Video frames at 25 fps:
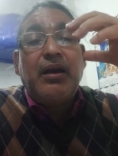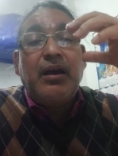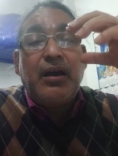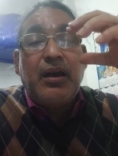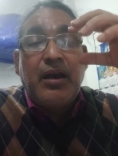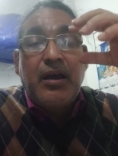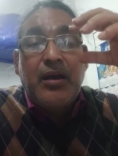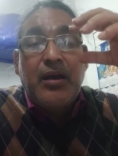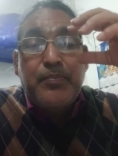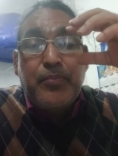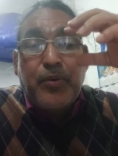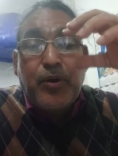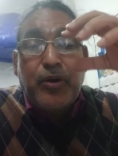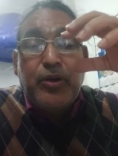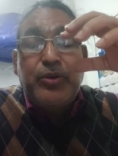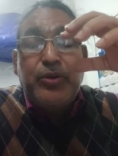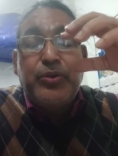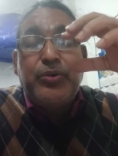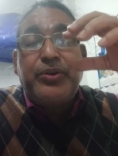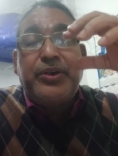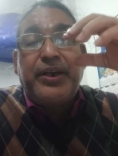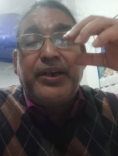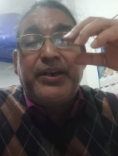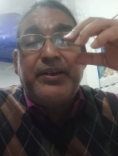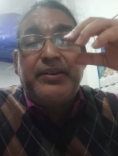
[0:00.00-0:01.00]
uh,
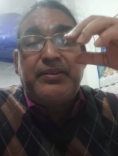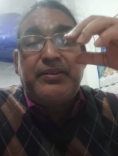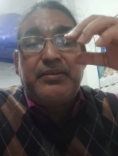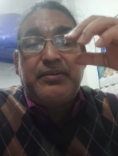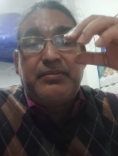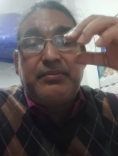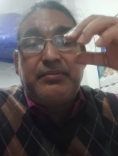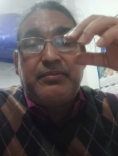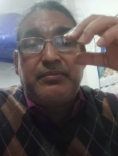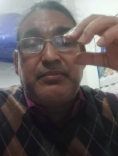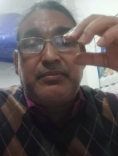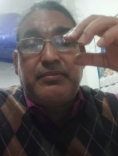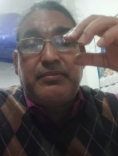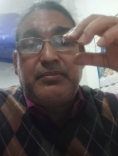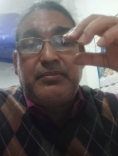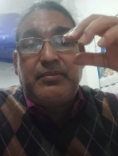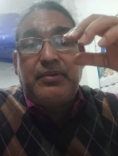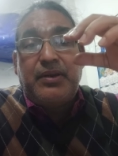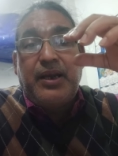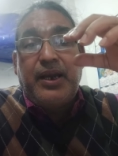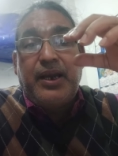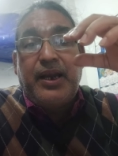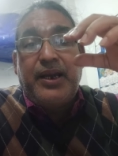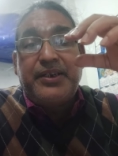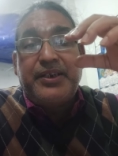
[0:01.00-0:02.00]
polluted
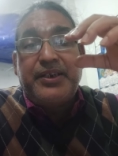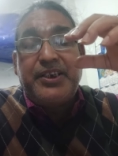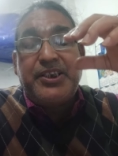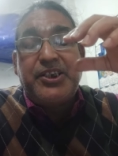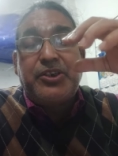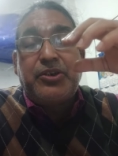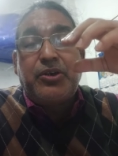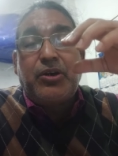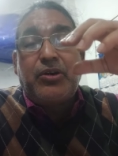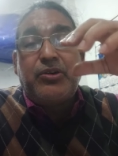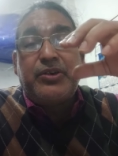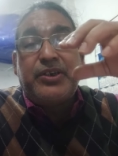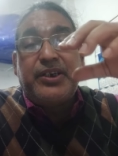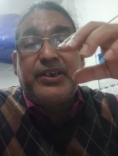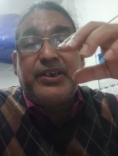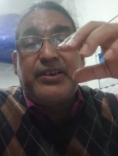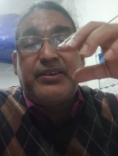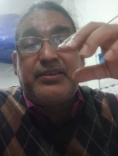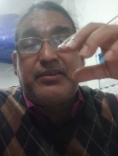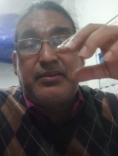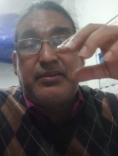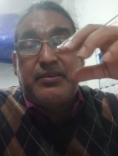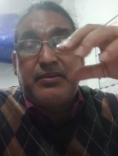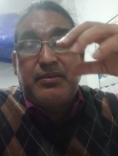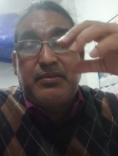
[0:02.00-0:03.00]
and distorted
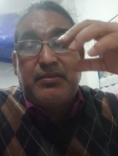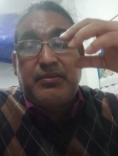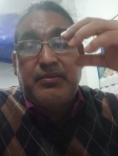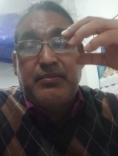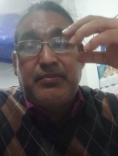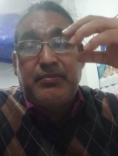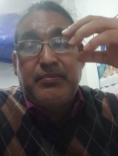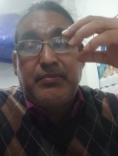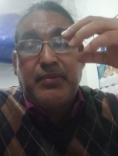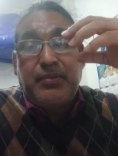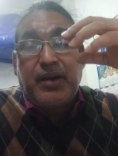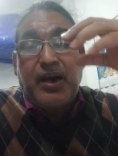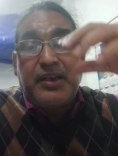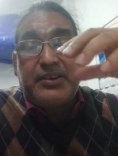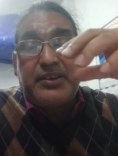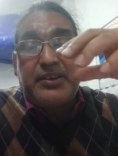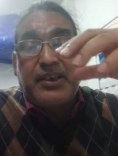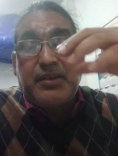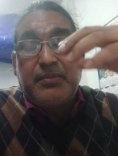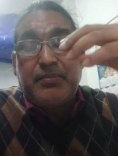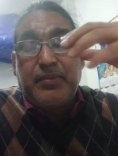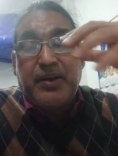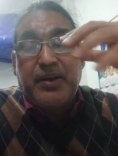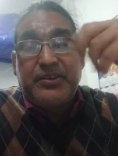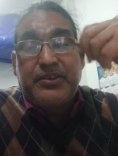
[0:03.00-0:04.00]
much
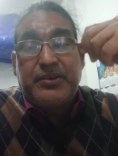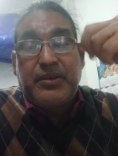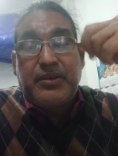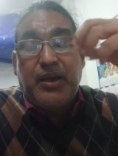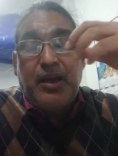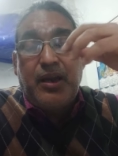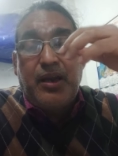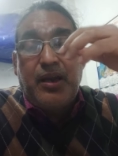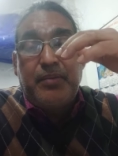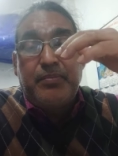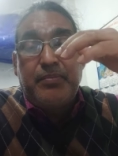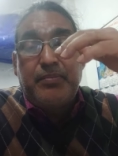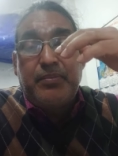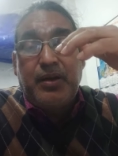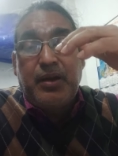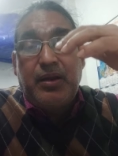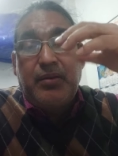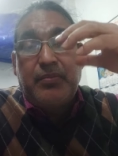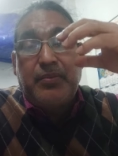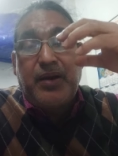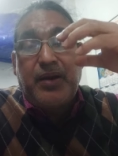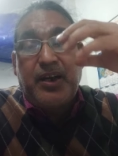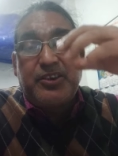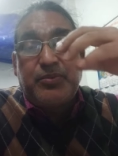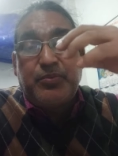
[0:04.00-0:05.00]
and much, uh, uh,
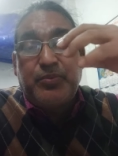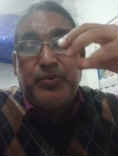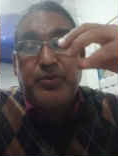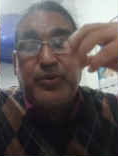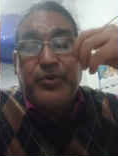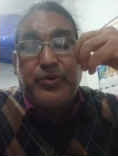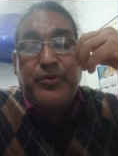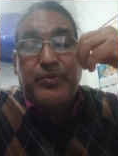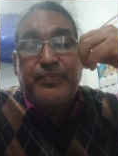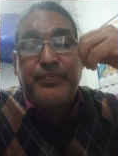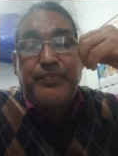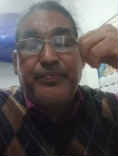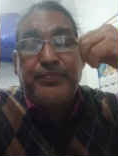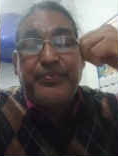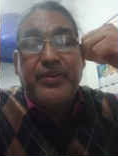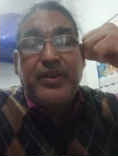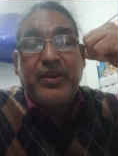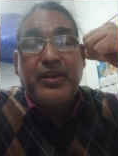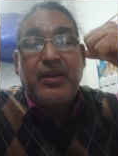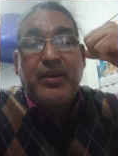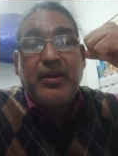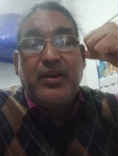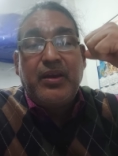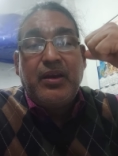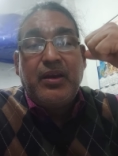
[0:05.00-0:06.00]
much more.
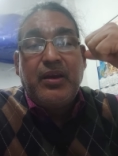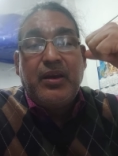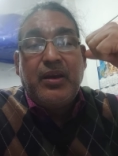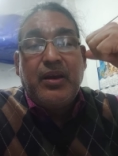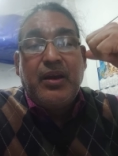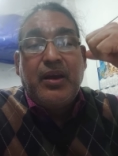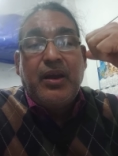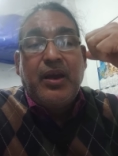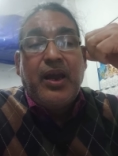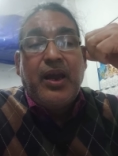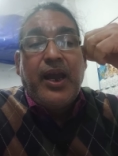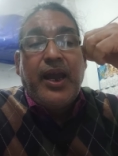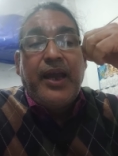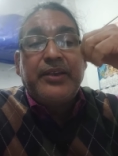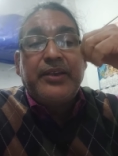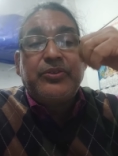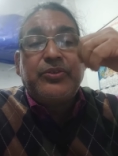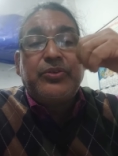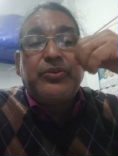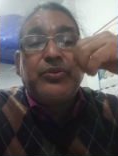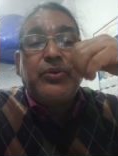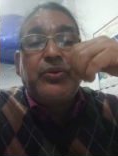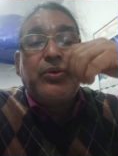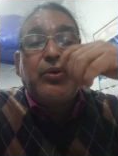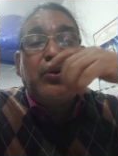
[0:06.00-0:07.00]
And
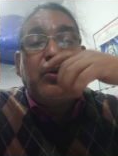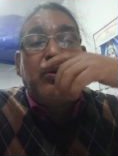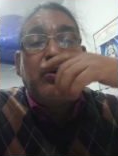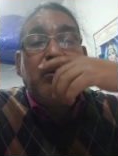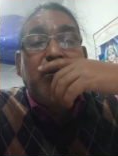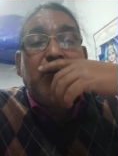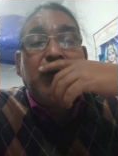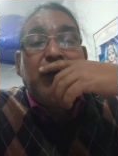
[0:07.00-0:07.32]
so,